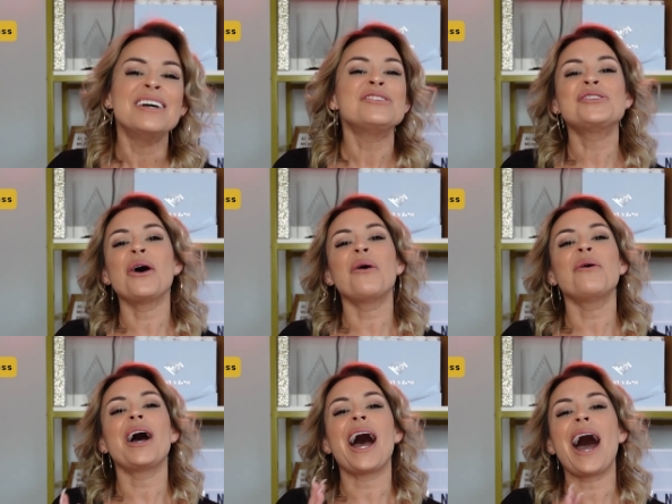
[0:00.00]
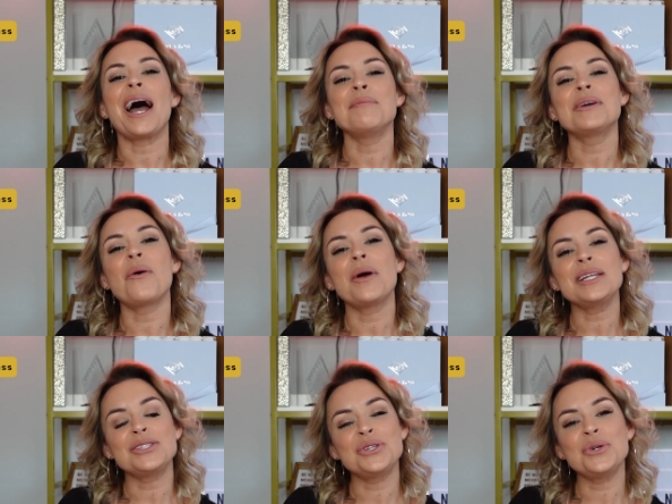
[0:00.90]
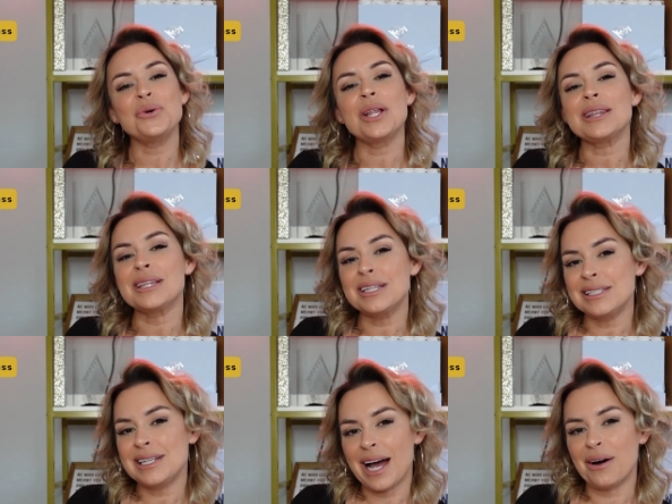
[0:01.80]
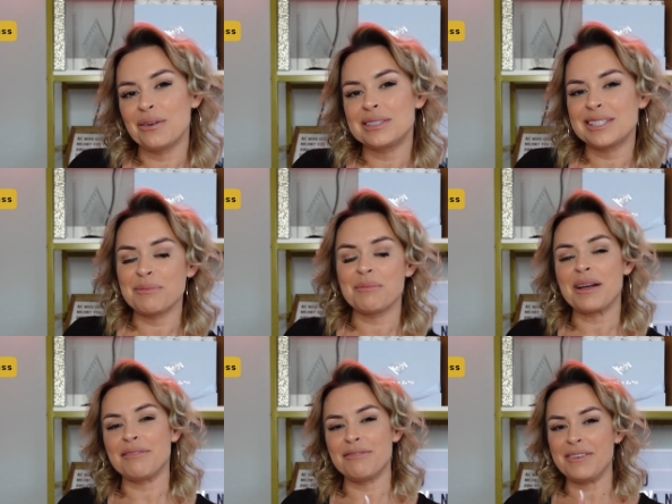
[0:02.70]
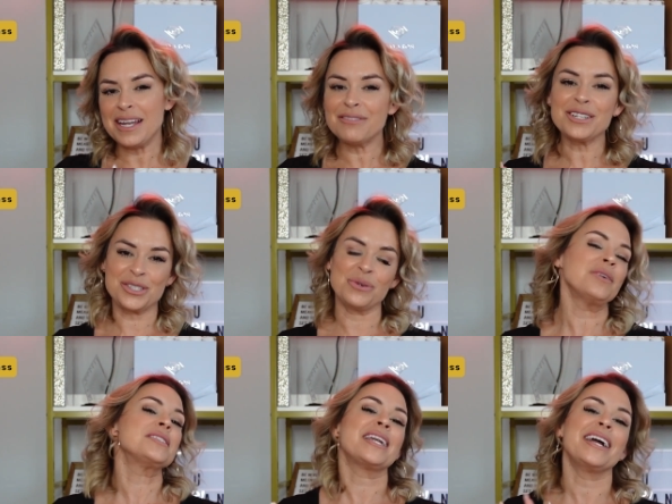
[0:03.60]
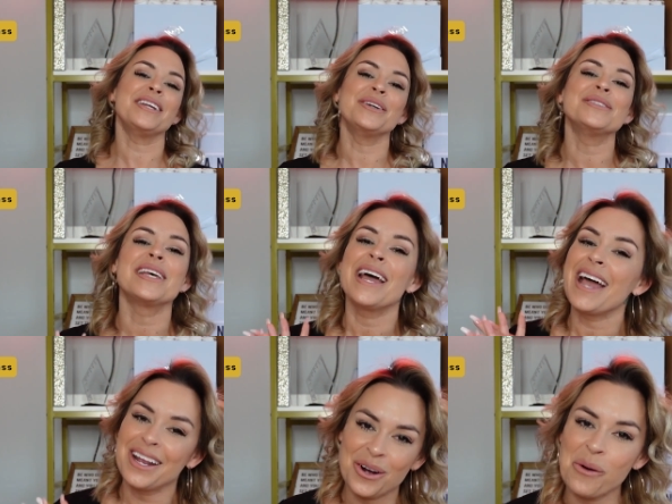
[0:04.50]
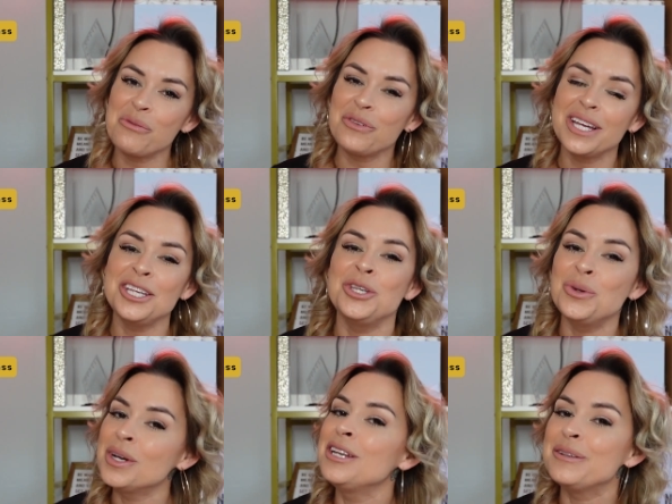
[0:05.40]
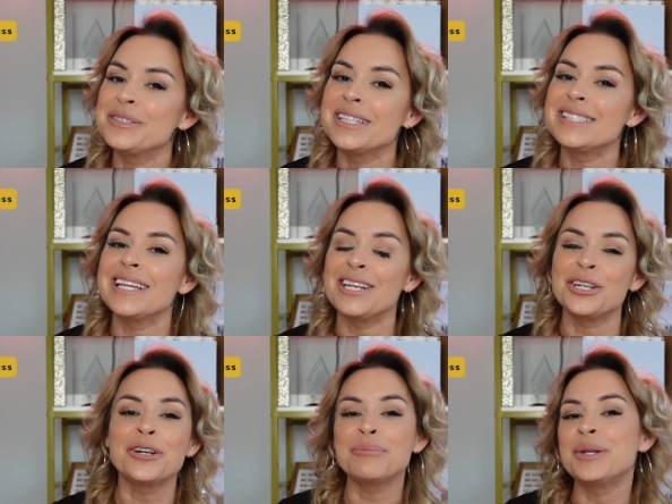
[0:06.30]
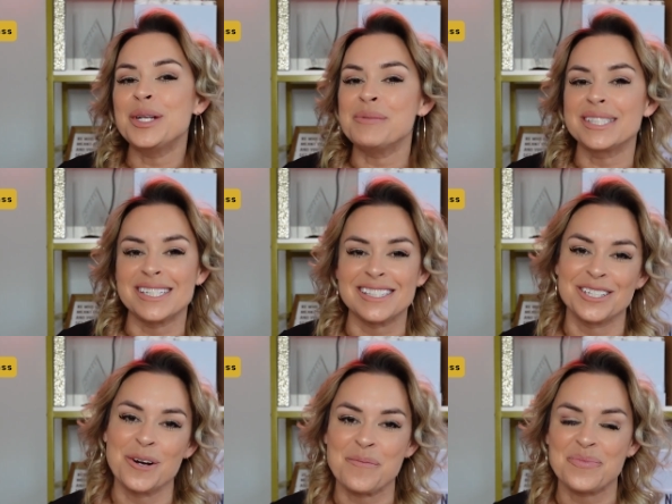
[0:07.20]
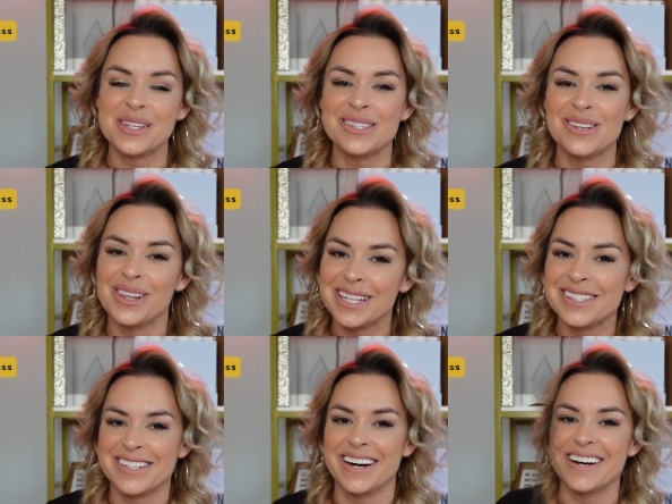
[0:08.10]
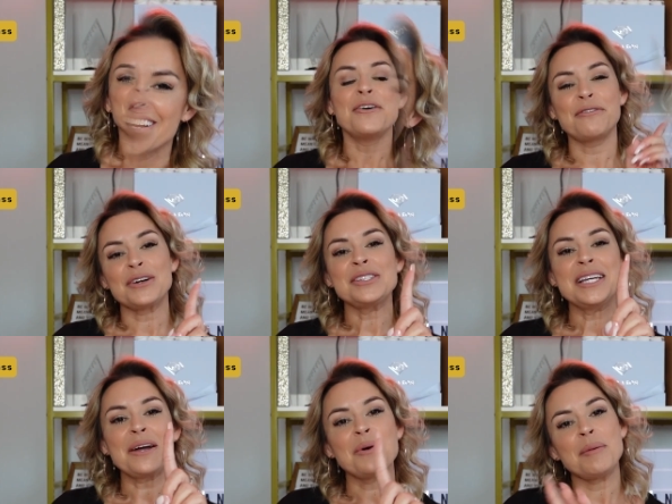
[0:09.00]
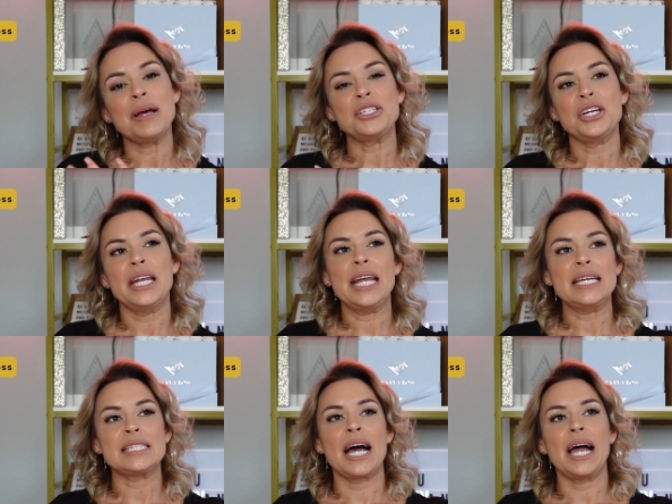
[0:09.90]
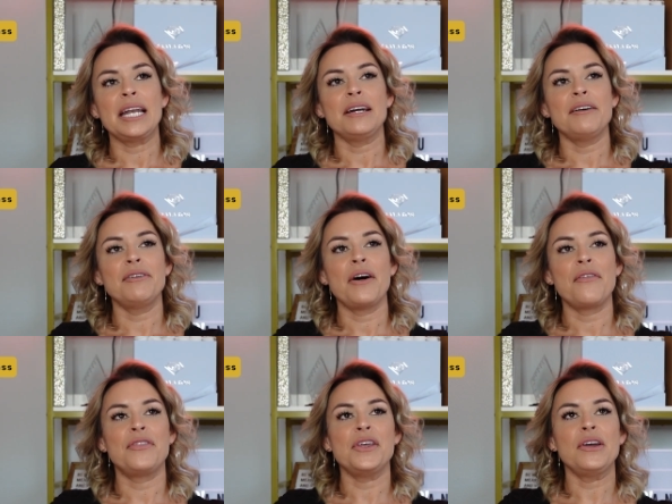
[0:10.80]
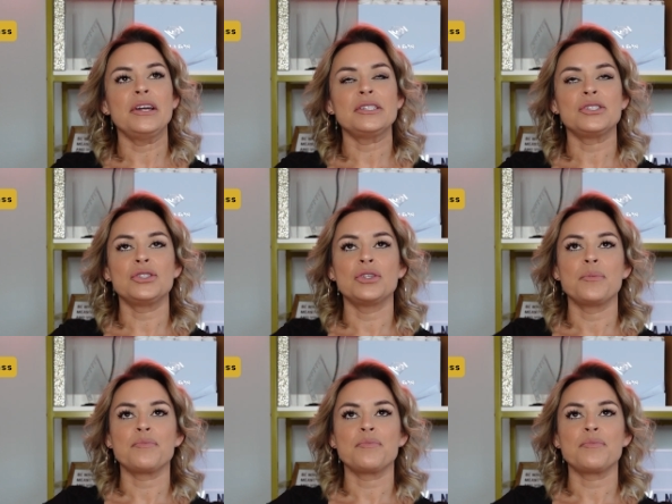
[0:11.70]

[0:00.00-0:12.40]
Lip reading: So I'm going to list out some of my favorite tools that I use, and hopefully you can use this in your beauty business too. So let's start. The first thing I want to mention is kind of this